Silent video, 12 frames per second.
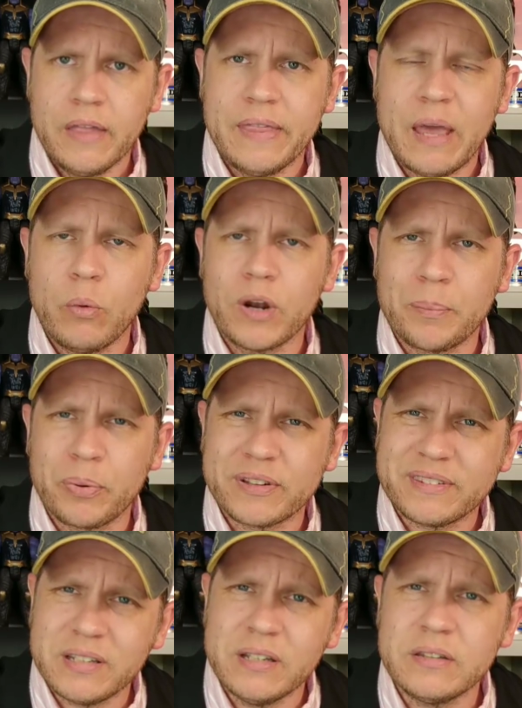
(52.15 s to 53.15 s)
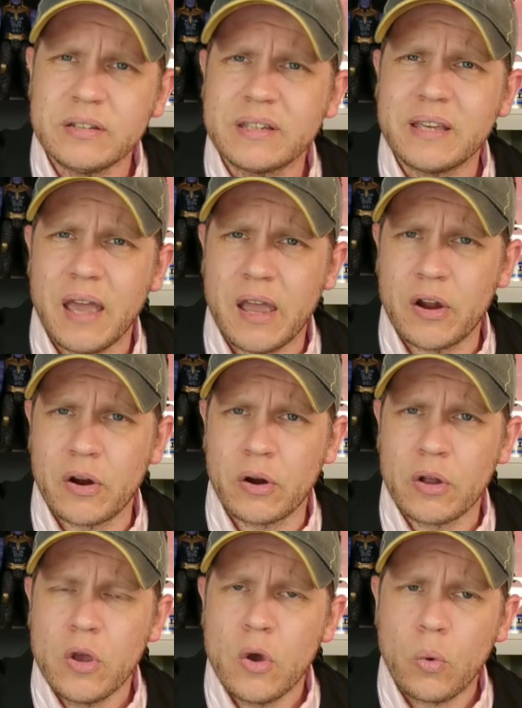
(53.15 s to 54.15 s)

They want to pretend to care